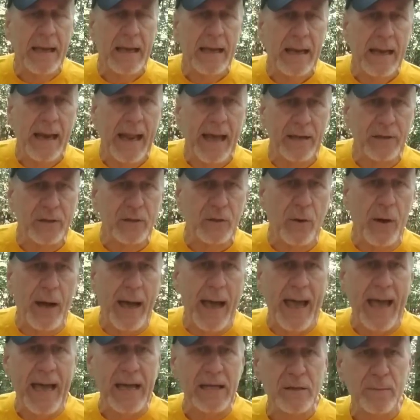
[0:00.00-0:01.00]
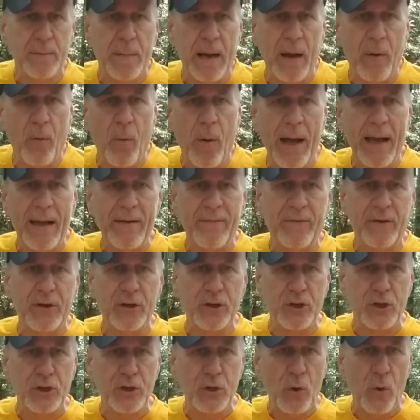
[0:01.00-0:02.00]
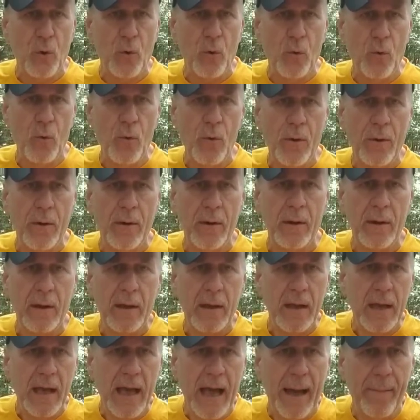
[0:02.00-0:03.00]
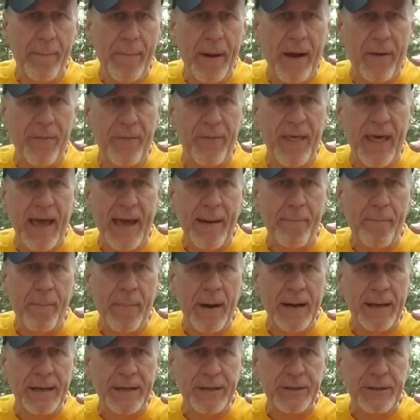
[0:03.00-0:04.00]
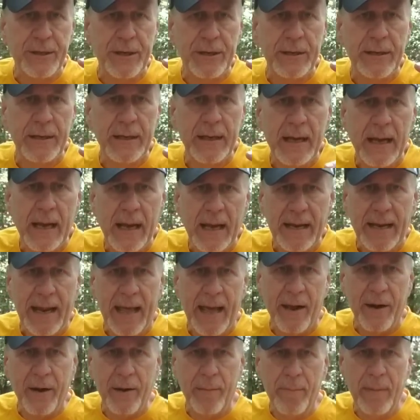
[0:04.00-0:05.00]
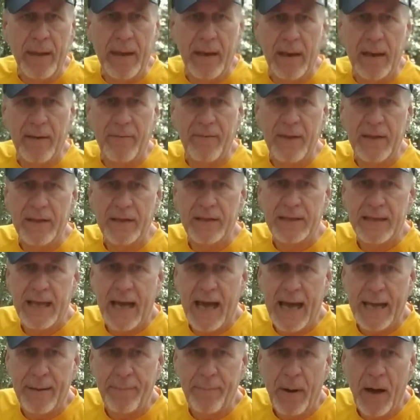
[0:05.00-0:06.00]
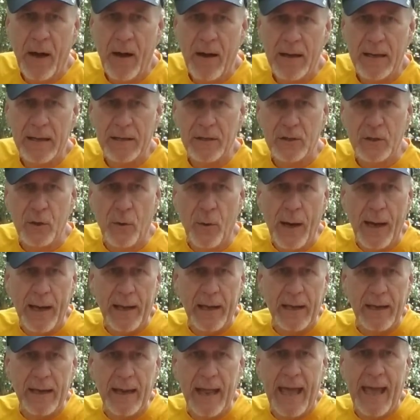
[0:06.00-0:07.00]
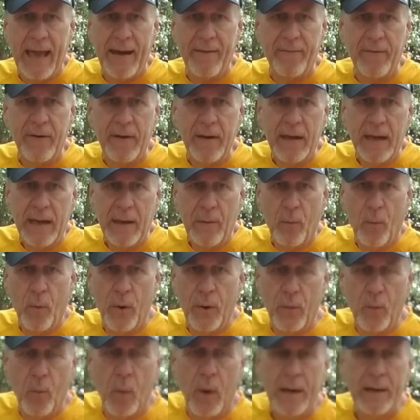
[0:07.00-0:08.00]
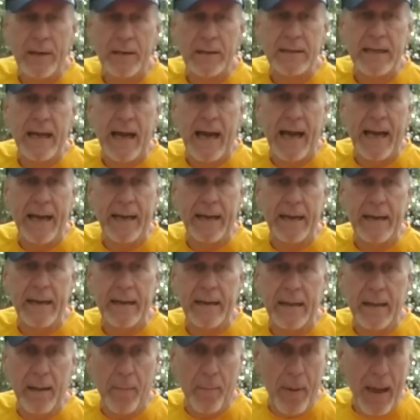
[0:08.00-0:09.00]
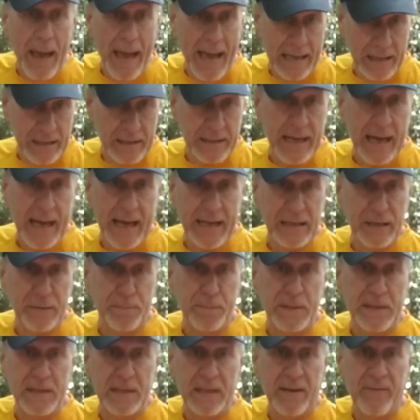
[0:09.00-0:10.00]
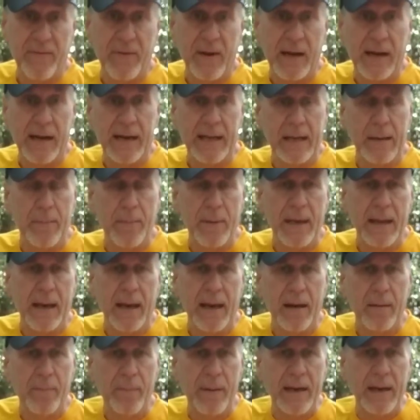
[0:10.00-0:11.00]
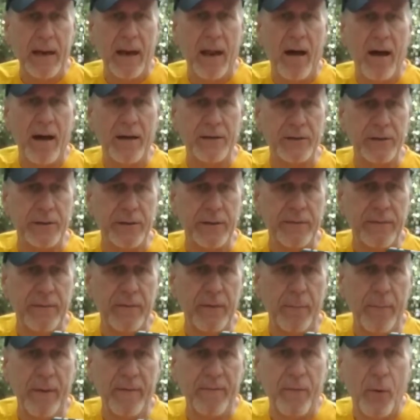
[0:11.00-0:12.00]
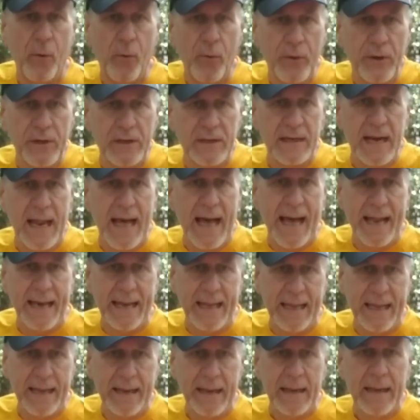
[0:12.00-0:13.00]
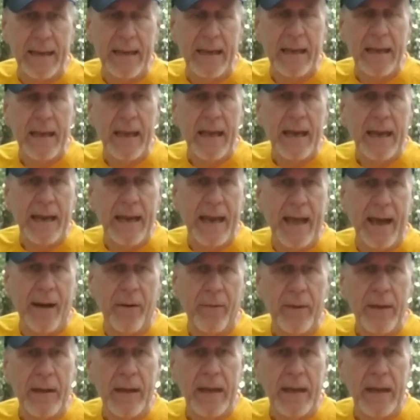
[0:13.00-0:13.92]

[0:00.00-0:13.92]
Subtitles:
Now, so I asked my wife to sew about that much down the middle of this side pocket so I could have with one side, the back side specifically, to be a little bit larger for my phone to slide in. Now,